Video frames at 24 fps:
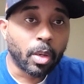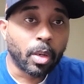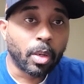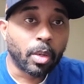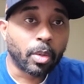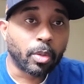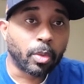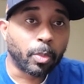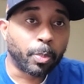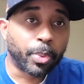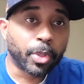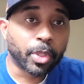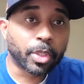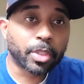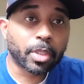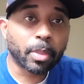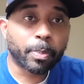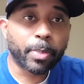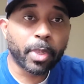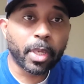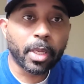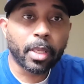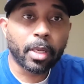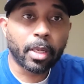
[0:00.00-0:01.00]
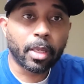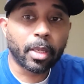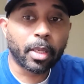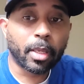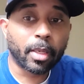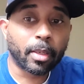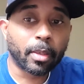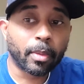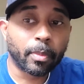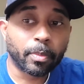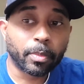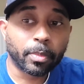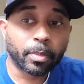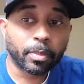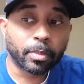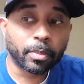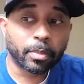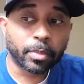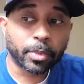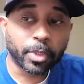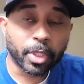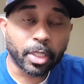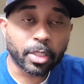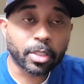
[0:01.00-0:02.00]
You push the pin in
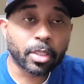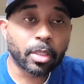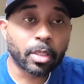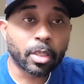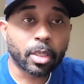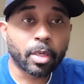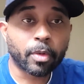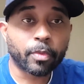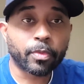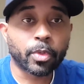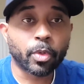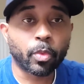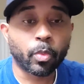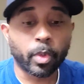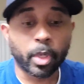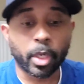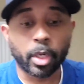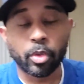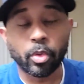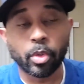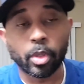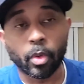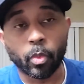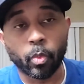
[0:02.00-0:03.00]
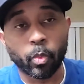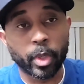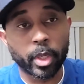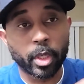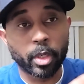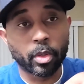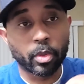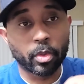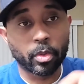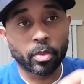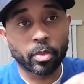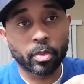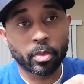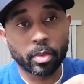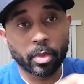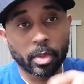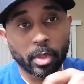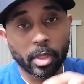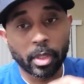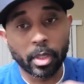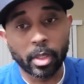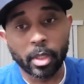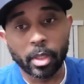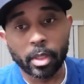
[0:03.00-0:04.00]
just enough to where you can wiggle
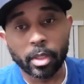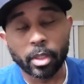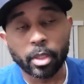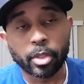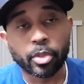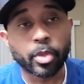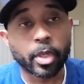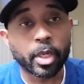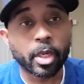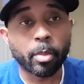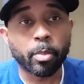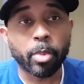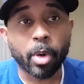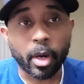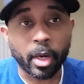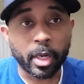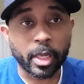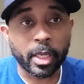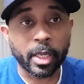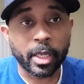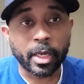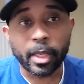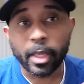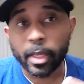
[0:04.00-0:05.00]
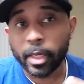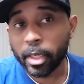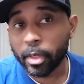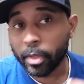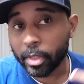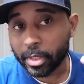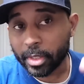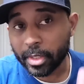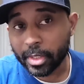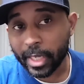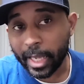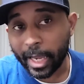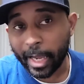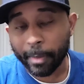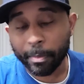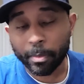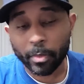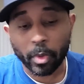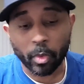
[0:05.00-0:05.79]
the trigger bar in and hear it snap.